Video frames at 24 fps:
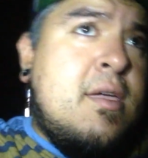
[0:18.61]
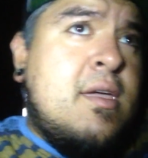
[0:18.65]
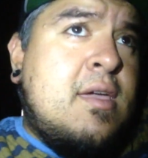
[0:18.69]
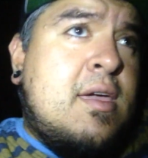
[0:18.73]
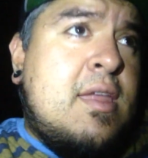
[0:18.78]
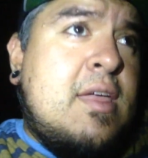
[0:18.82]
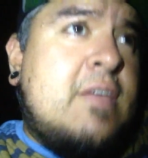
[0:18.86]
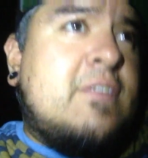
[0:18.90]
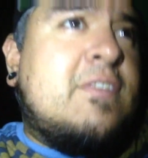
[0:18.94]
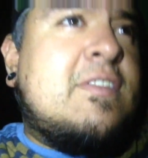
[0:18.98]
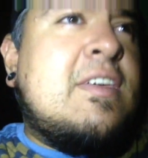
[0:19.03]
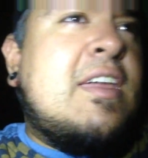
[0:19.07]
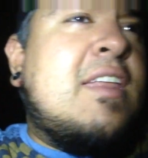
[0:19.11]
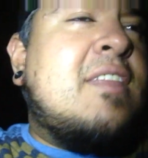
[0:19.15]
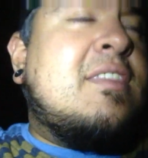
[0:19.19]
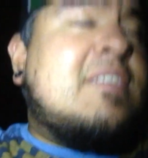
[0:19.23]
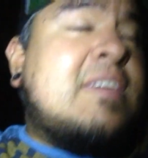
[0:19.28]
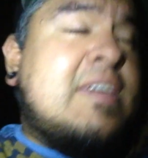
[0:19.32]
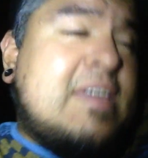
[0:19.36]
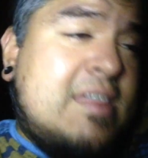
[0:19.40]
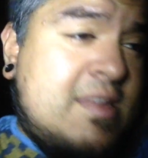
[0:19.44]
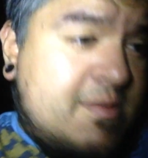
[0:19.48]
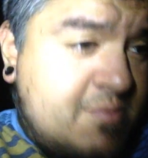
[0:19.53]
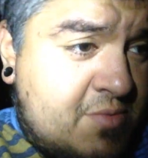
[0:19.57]
And I said at
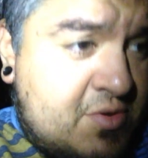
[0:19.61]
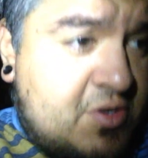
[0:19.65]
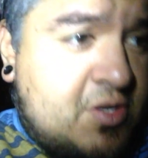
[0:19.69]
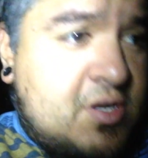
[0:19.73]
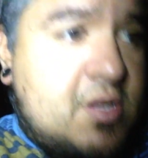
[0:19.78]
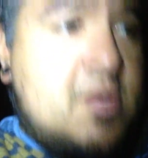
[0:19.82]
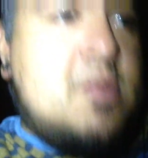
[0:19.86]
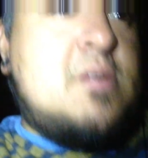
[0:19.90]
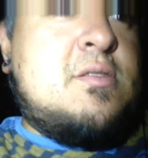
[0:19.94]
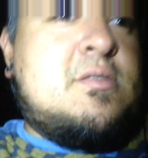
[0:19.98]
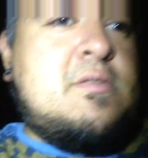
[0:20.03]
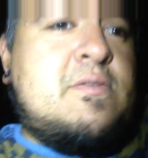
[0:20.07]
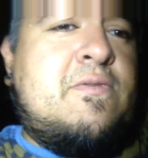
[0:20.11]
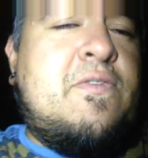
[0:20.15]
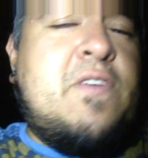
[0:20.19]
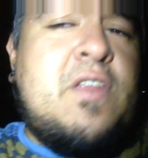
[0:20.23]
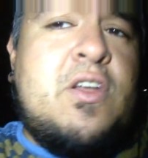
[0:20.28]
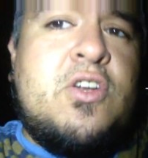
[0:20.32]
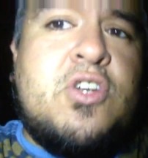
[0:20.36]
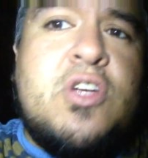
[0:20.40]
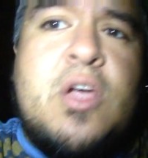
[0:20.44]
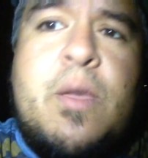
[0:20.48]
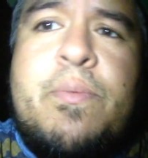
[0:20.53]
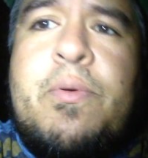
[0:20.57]
the end, I'm just gonna
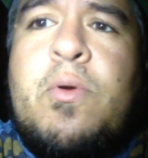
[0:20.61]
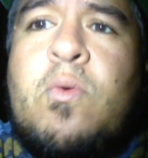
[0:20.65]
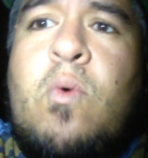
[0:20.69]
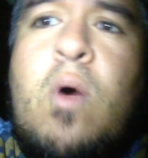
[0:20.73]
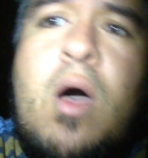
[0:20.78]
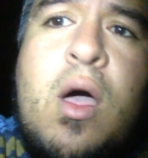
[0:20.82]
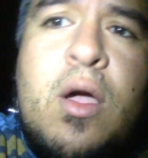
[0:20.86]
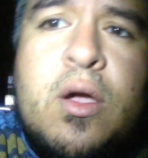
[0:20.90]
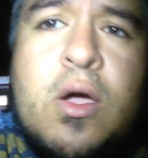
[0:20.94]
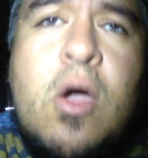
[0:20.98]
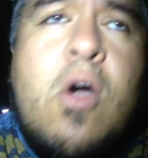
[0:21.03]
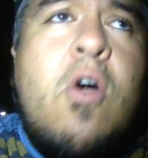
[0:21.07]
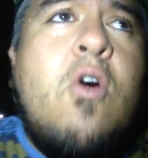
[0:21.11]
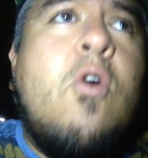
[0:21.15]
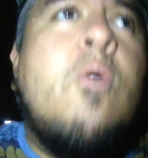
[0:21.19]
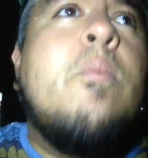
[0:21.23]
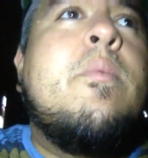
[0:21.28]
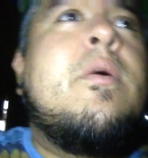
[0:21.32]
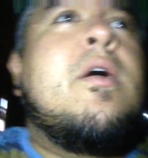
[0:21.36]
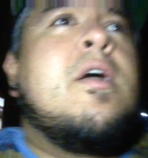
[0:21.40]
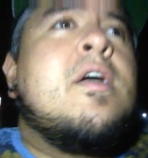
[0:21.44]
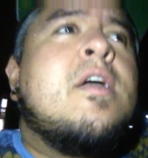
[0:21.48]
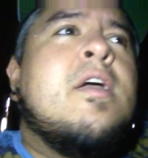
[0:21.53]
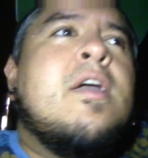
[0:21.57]
finish up and walk
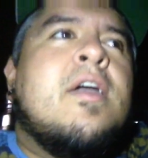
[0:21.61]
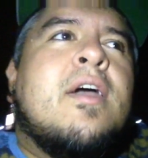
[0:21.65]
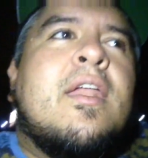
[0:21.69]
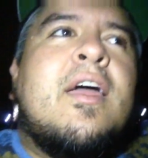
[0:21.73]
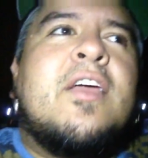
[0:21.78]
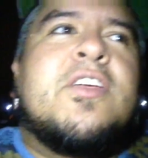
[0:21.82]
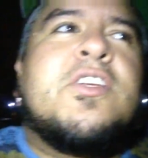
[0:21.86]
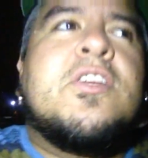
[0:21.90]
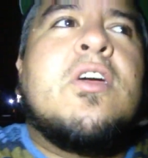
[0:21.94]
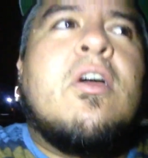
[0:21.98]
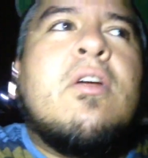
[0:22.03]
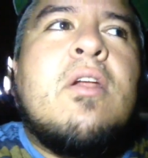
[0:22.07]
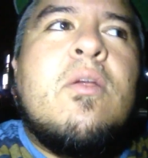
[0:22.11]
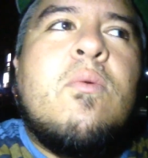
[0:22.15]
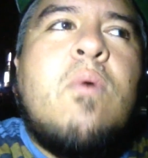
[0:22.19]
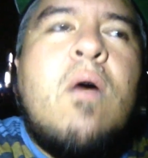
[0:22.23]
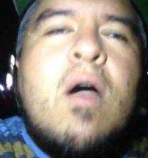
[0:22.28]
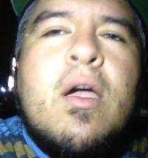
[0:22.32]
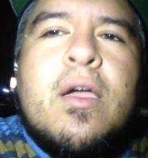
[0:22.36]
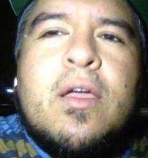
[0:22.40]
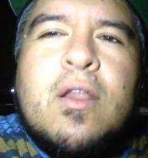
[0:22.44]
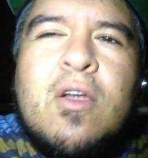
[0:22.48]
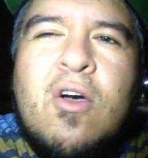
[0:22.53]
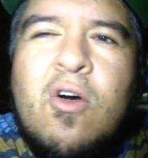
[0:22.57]
home. I started
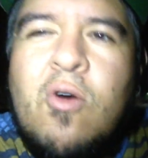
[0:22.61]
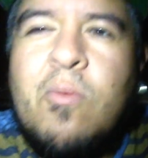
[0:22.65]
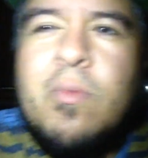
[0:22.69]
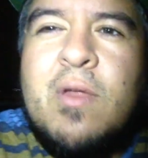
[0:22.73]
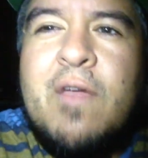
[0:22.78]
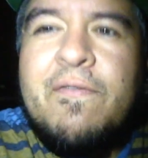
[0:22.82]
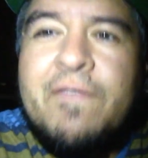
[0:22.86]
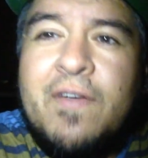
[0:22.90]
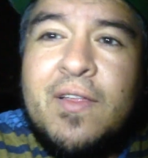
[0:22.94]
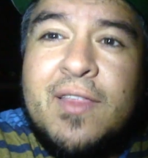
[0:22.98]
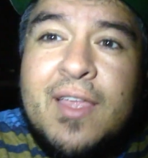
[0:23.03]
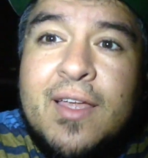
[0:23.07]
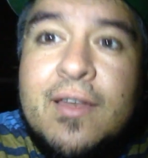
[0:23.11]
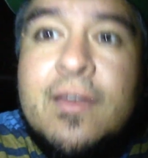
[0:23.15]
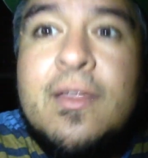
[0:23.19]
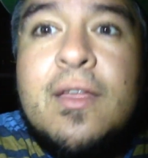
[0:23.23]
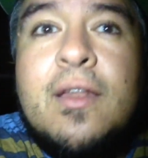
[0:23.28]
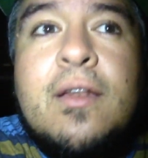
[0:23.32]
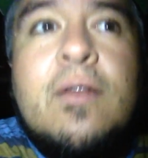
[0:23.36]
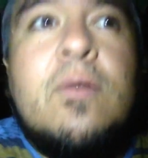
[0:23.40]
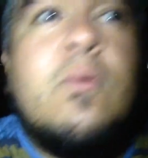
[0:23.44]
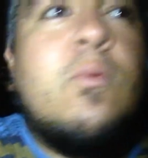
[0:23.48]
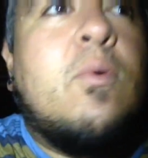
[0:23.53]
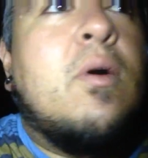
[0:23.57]
walking home and I felt I
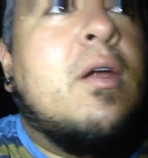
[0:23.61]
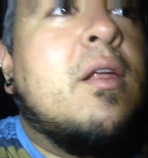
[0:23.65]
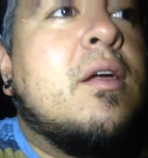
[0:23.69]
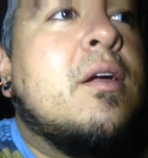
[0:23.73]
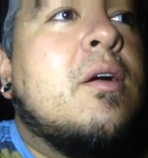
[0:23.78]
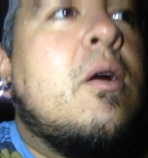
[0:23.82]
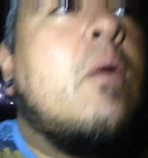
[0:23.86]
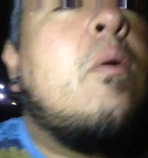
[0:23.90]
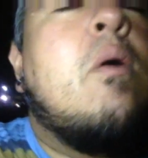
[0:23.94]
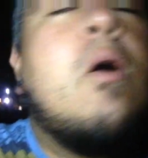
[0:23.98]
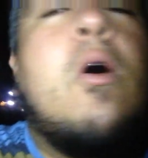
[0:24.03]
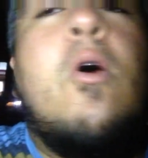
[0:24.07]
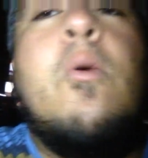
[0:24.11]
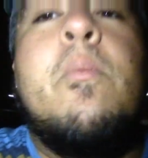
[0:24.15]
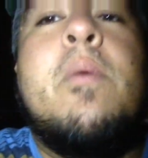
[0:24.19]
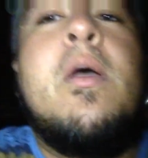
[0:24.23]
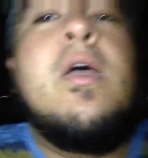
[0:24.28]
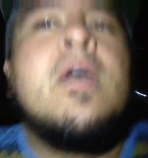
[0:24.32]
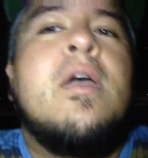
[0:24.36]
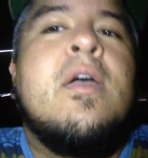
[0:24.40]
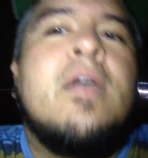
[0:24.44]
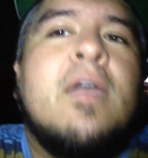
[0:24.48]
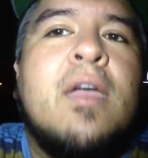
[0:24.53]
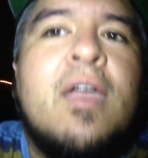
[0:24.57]
didn't want to go home.
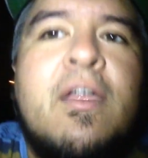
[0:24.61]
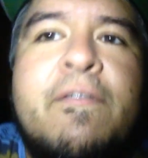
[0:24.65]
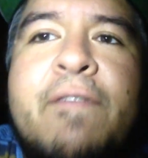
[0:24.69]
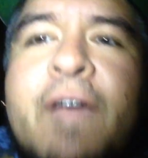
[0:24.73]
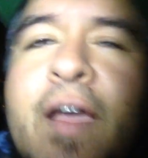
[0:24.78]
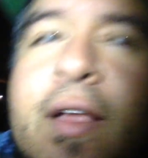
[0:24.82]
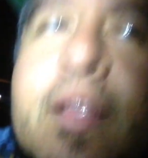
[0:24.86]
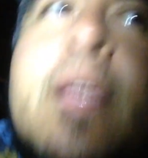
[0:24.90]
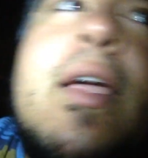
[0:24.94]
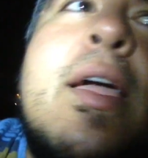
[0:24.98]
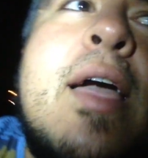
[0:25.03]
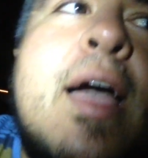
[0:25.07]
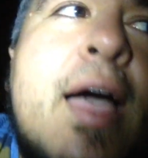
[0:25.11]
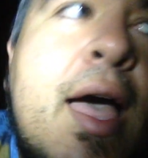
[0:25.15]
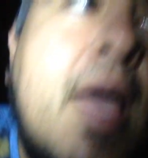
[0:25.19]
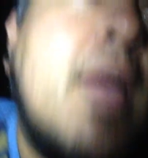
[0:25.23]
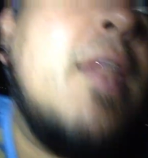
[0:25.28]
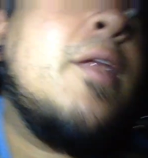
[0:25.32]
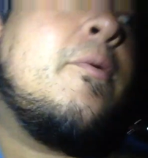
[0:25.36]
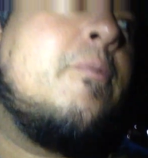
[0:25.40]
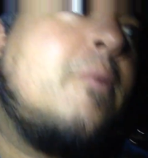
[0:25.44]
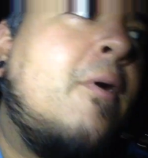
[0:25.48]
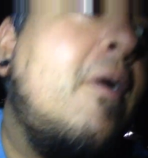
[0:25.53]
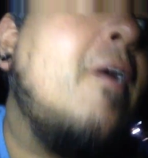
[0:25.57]
In fact, I
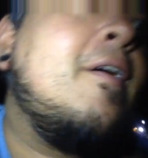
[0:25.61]
kind of